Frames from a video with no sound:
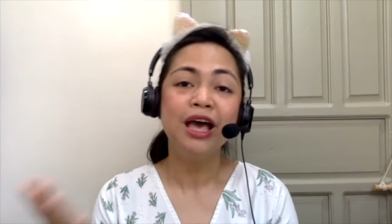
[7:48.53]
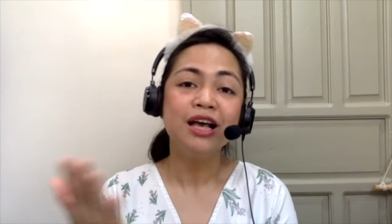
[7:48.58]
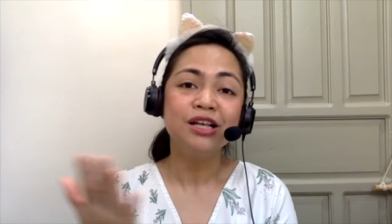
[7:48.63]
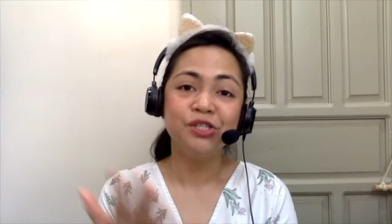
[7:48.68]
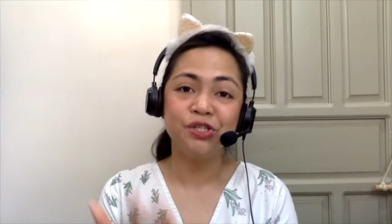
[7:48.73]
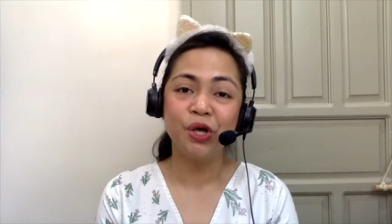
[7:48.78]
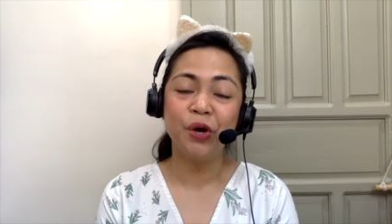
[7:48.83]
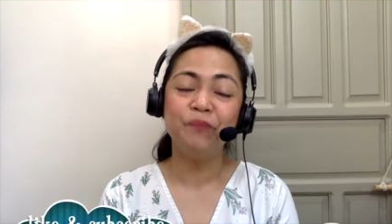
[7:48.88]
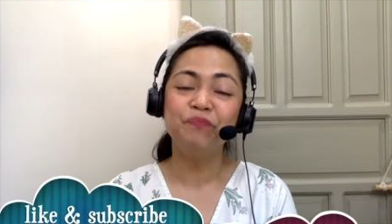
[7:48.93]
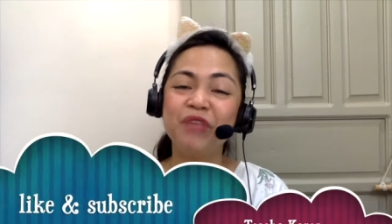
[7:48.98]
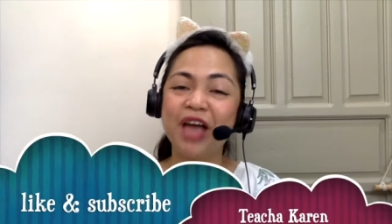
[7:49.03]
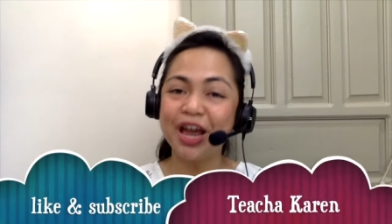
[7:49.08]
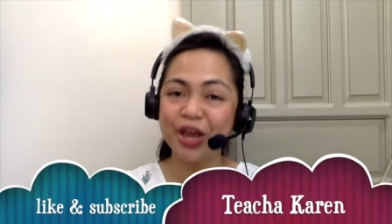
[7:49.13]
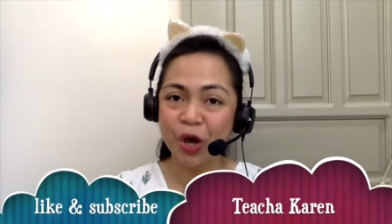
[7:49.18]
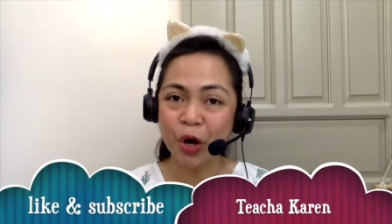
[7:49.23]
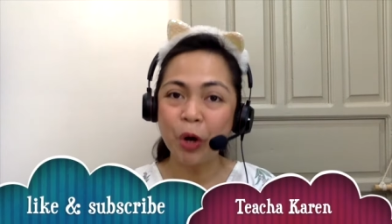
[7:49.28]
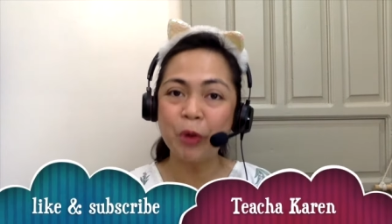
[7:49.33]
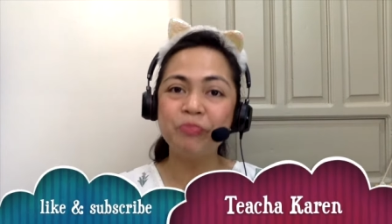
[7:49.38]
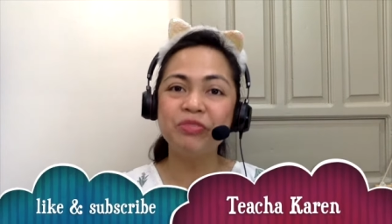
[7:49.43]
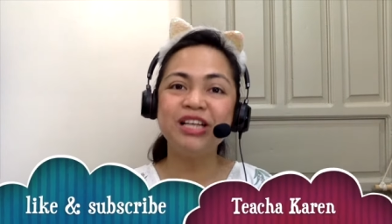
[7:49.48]
So I
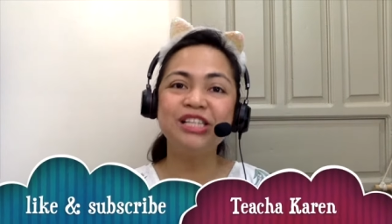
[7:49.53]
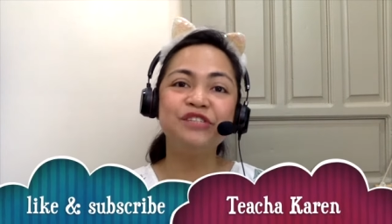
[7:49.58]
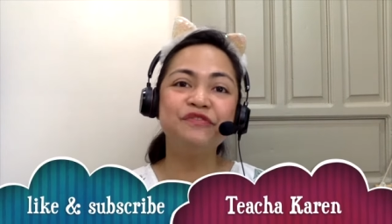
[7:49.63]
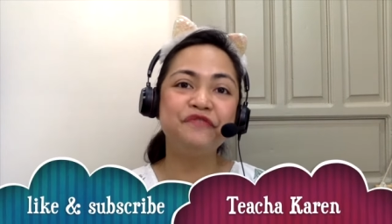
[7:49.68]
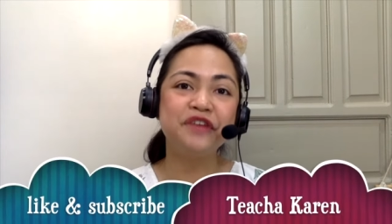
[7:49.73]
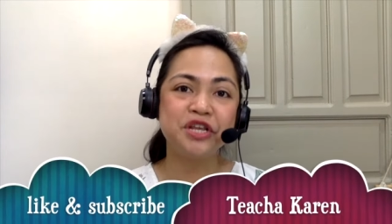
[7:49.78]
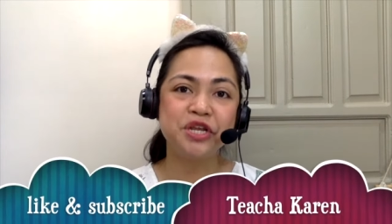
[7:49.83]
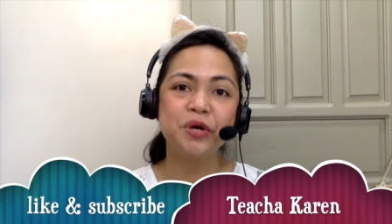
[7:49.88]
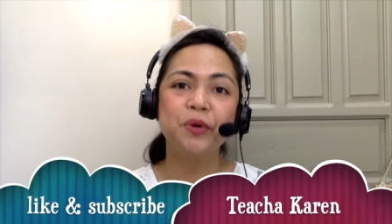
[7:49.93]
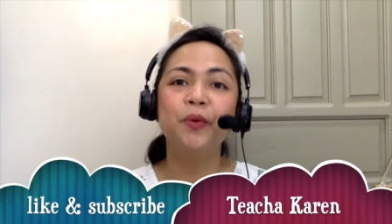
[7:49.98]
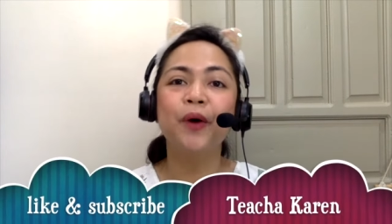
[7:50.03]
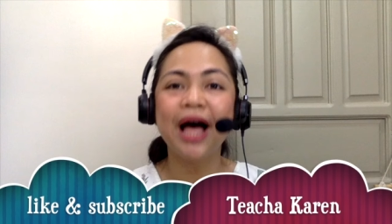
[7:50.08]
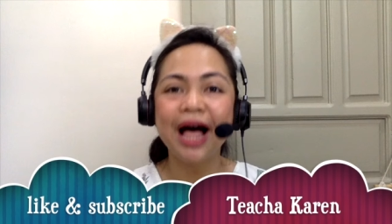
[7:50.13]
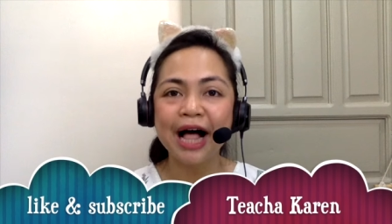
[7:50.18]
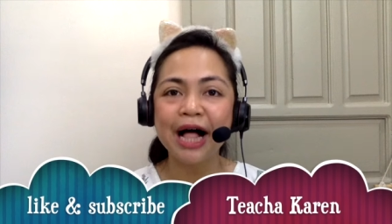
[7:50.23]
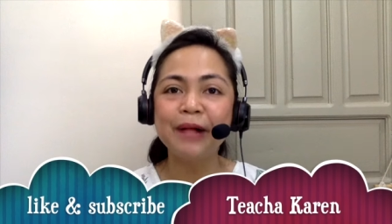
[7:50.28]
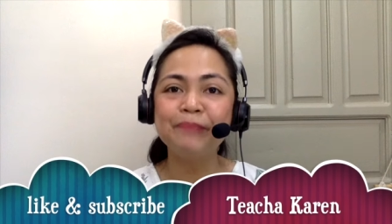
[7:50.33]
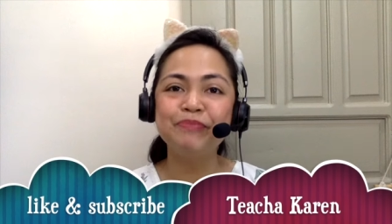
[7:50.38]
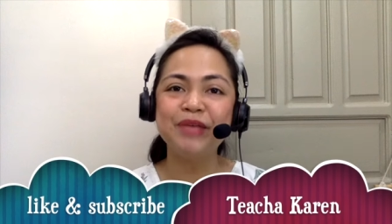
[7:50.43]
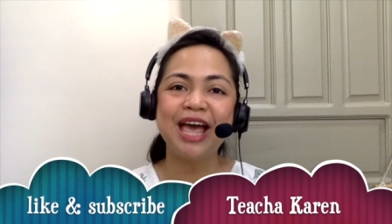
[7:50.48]
hope this video
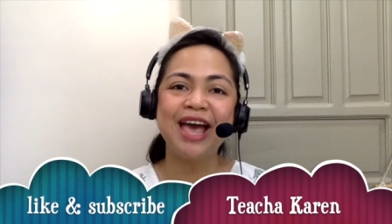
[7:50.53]
helped.